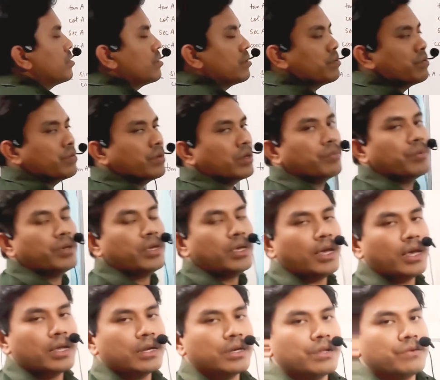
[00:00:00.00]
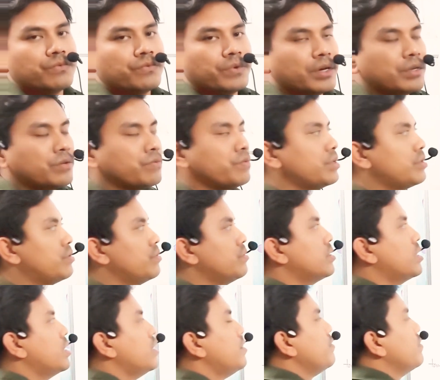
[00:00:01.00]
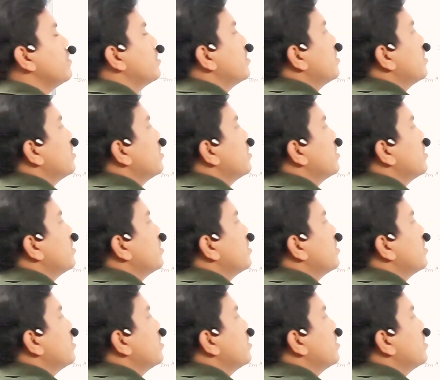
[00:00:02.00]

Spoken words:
will be undefined. We don't have